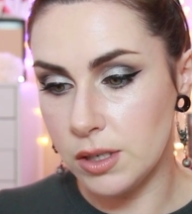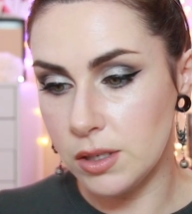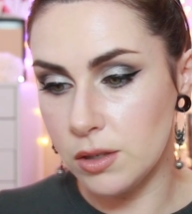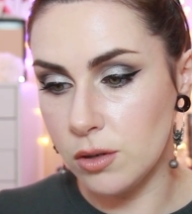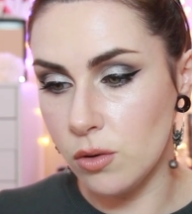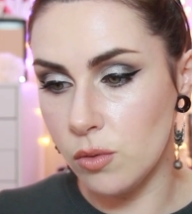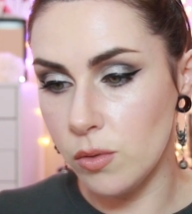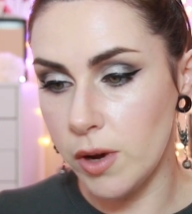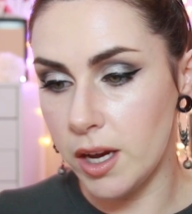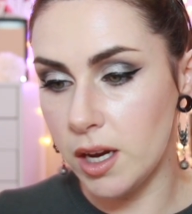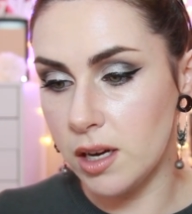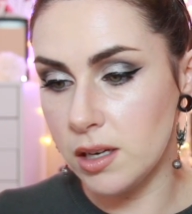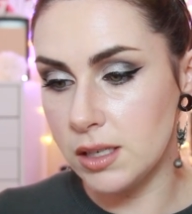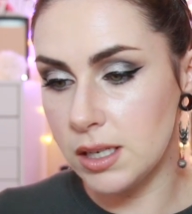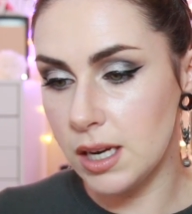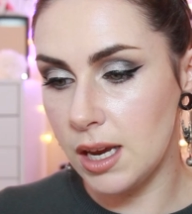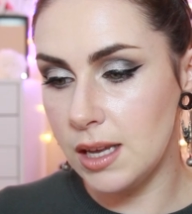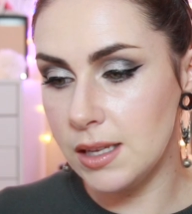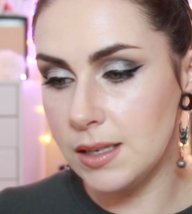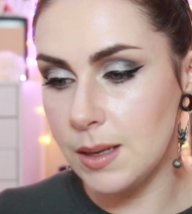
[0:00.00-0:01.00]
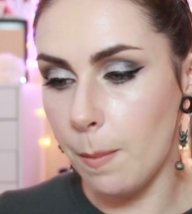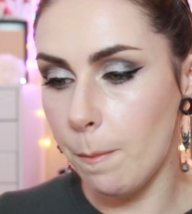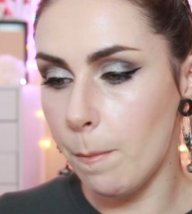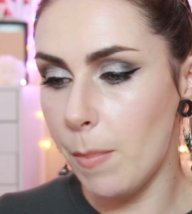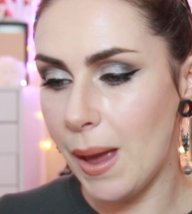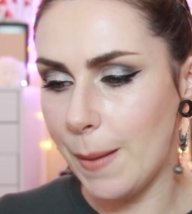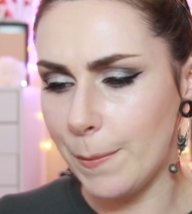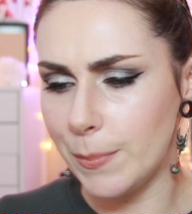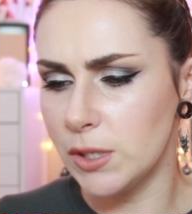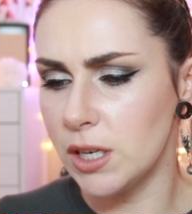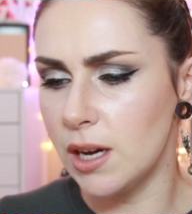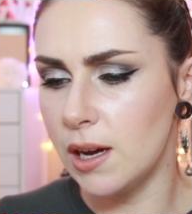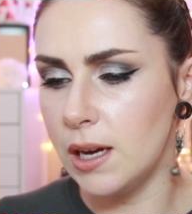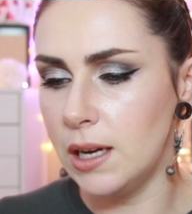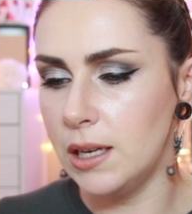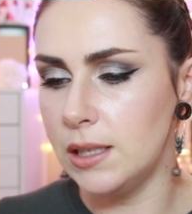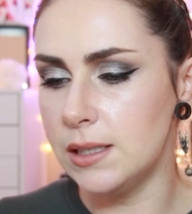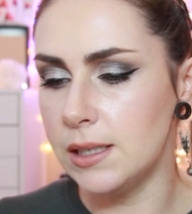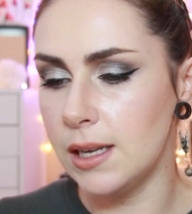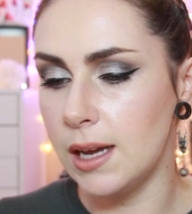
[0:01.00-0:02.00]
So it contains like
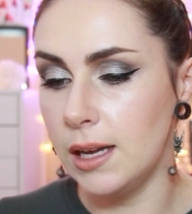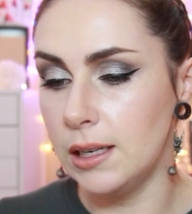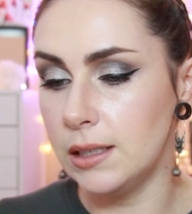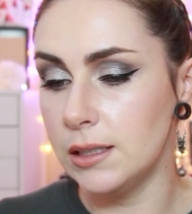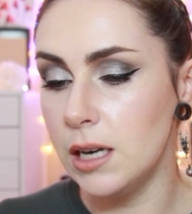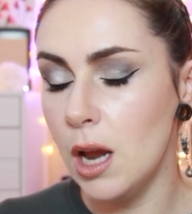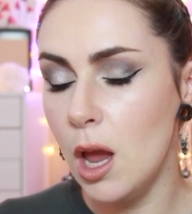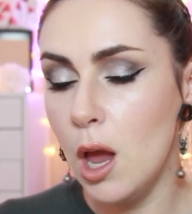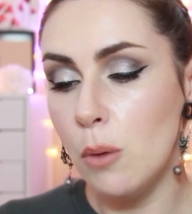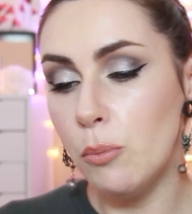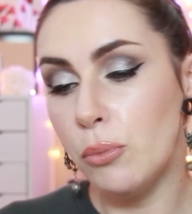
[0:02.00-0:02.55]
peptides and